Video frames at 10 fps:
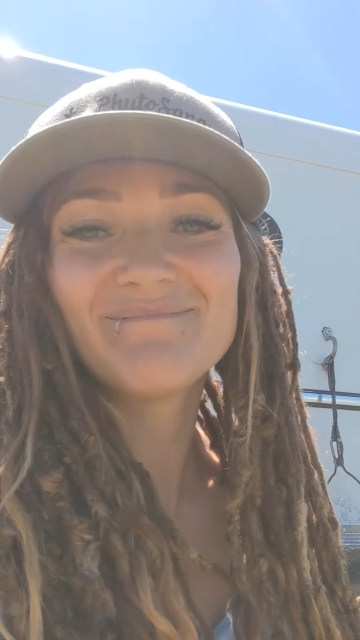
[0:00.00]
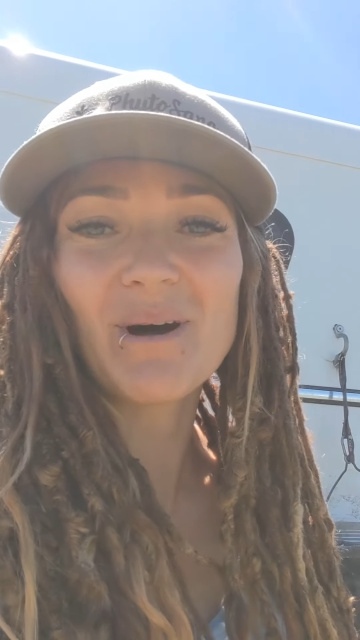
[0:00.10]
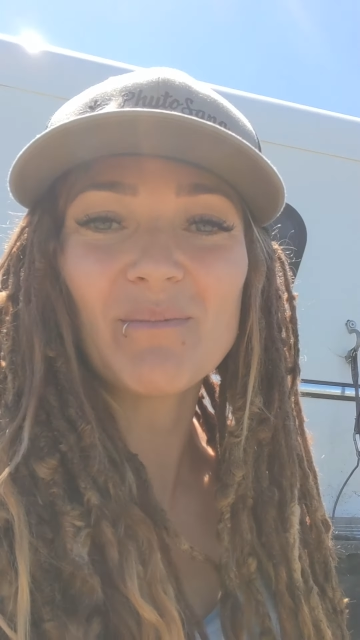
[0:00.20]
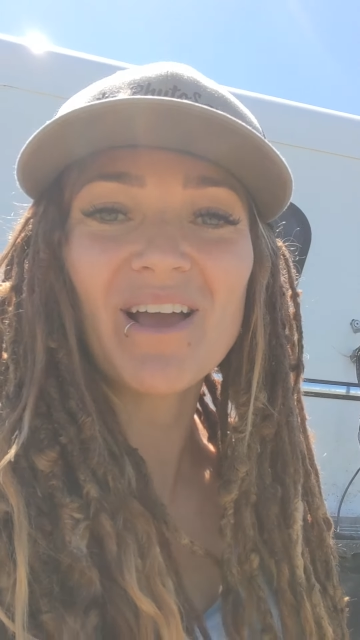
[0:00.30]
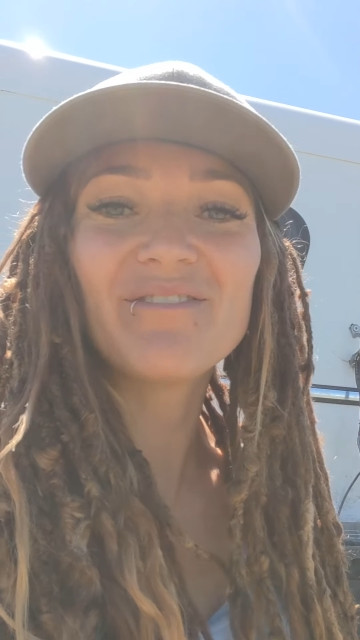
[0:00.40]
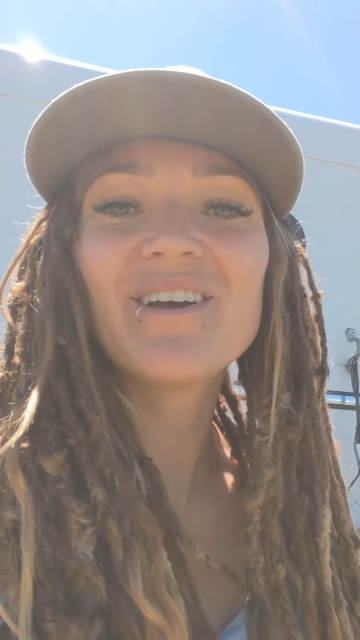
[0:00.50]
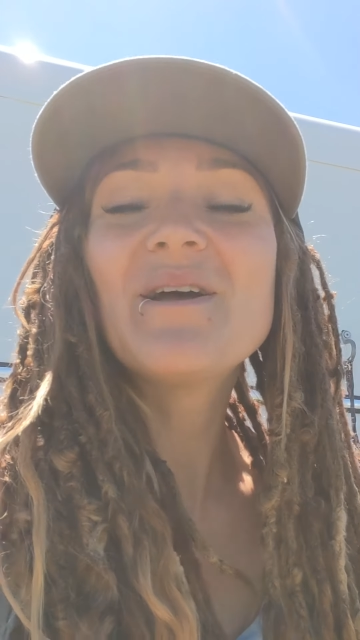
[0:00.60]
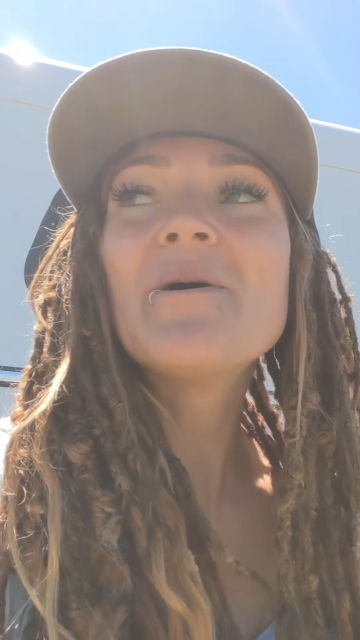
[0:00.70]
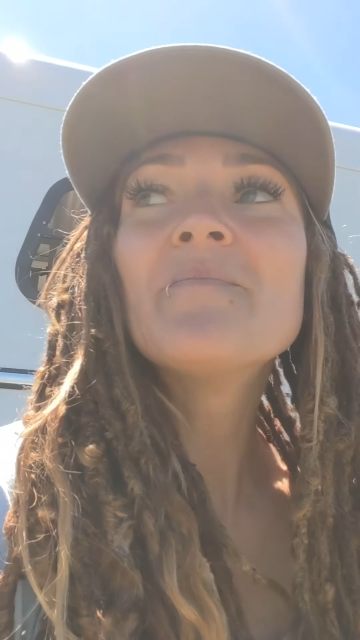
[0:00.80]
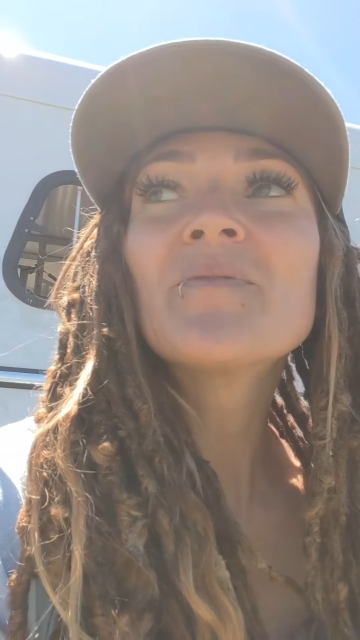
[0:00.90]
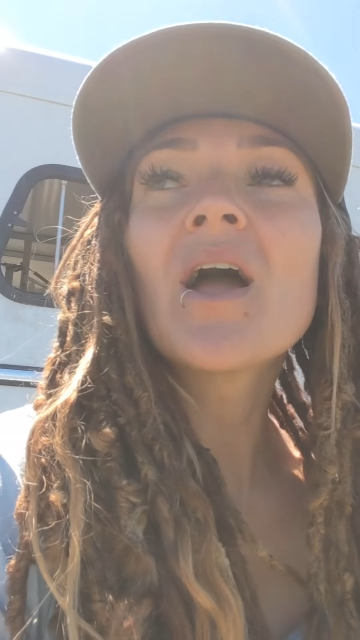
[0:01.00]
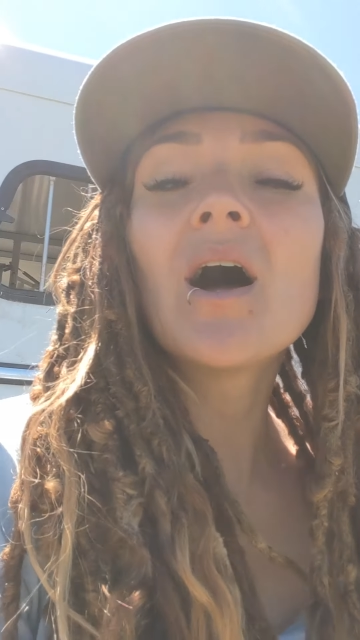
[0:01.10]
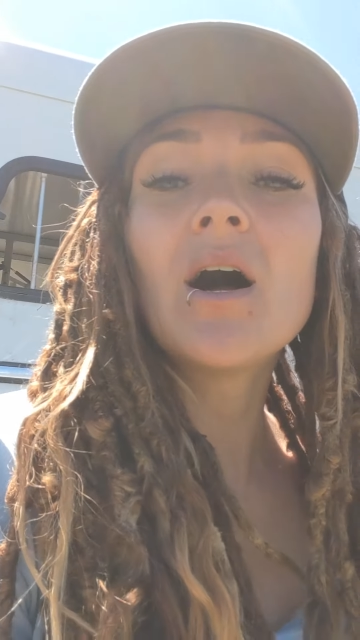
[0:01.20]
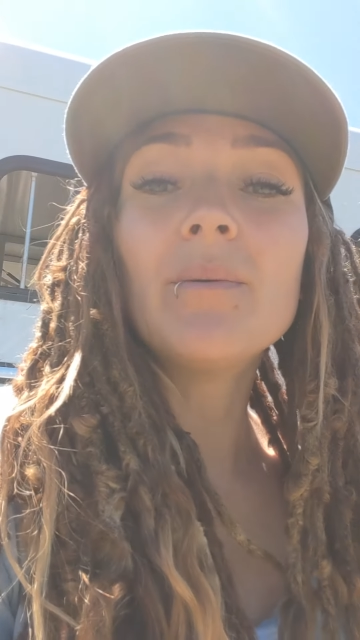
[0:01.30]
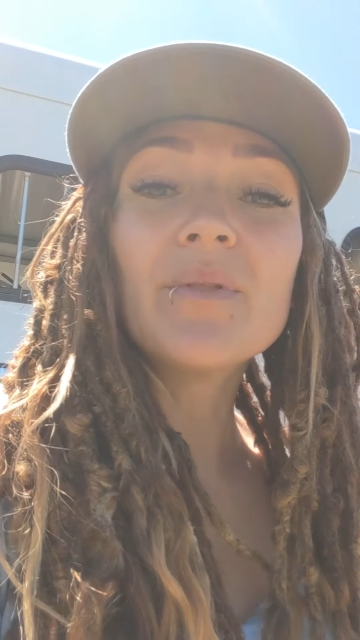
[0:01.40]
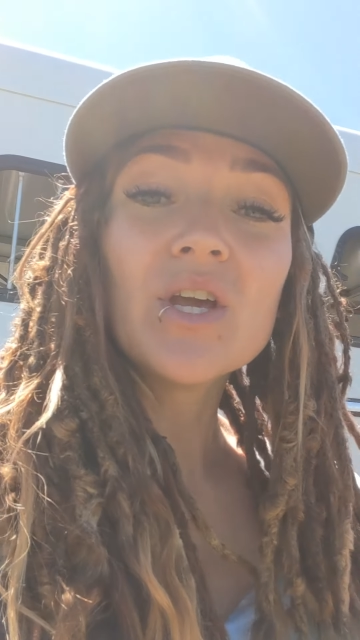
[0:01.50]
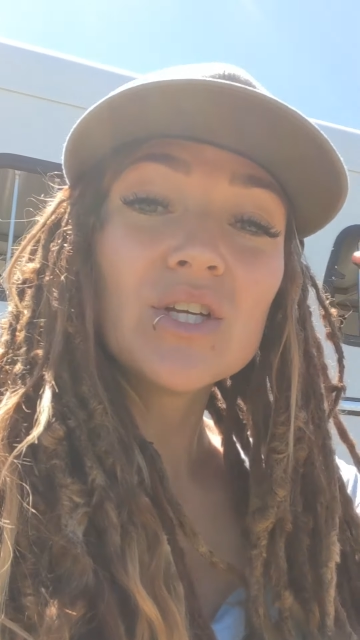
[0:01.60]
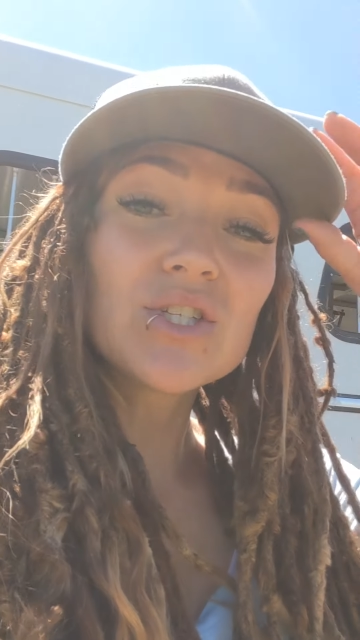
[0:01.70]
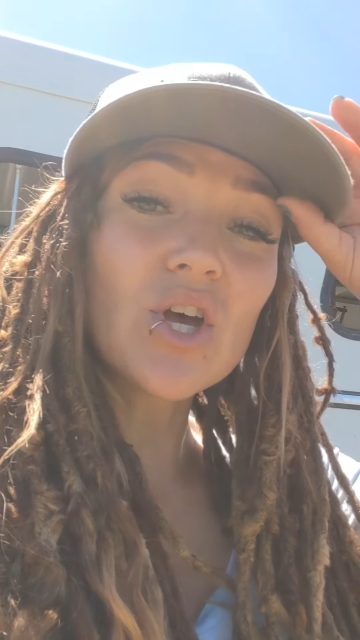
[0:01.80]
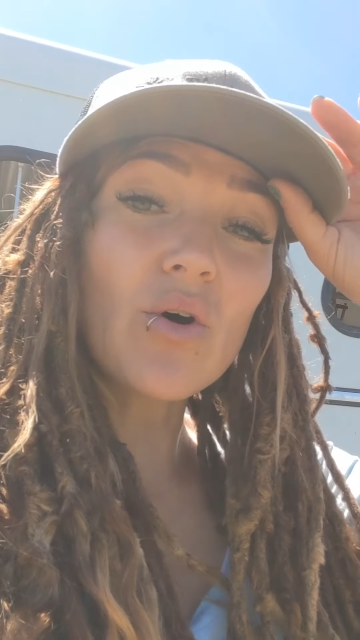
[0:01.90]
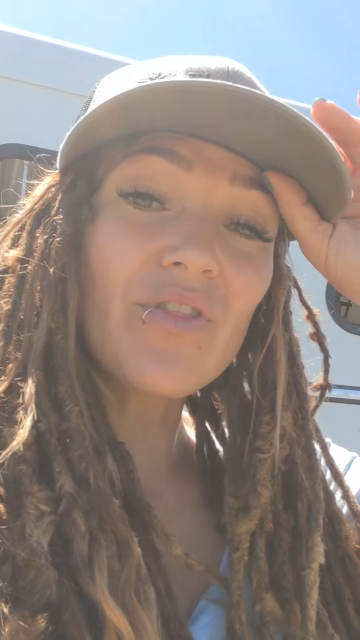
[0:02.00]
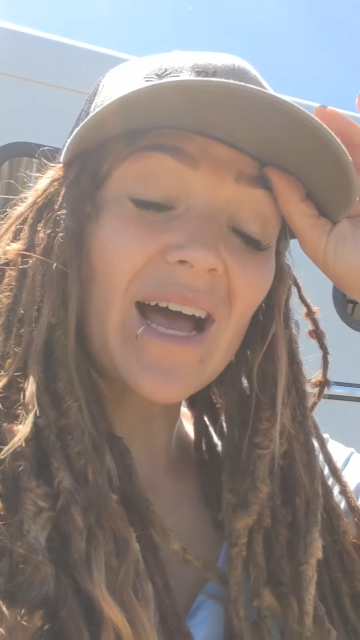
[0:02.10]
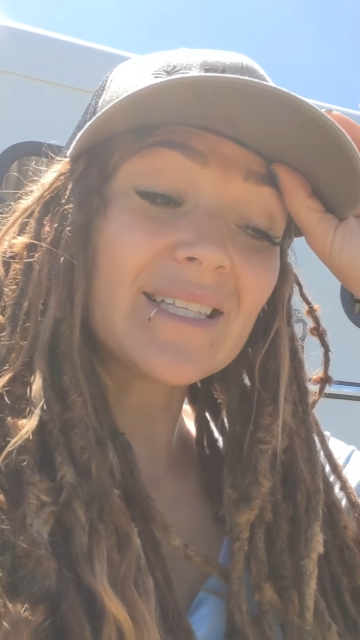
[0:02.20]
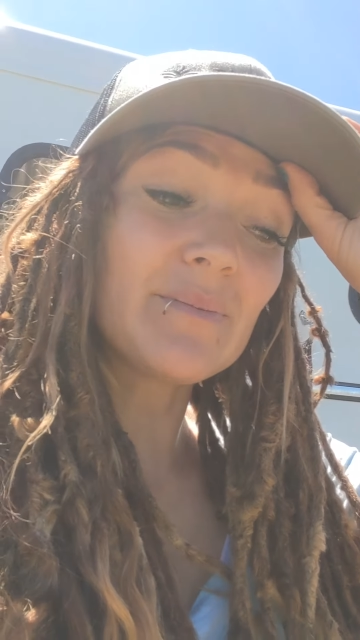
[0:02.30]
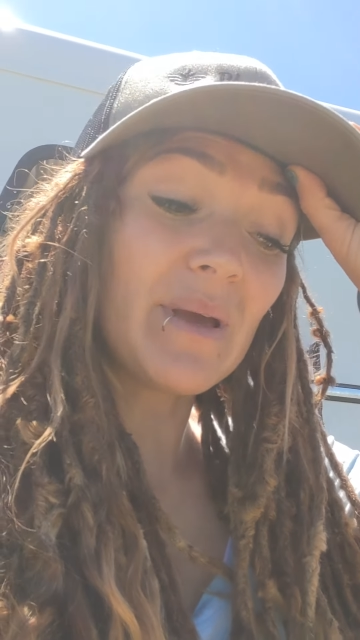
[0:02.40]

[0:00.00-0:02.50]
All life. So that's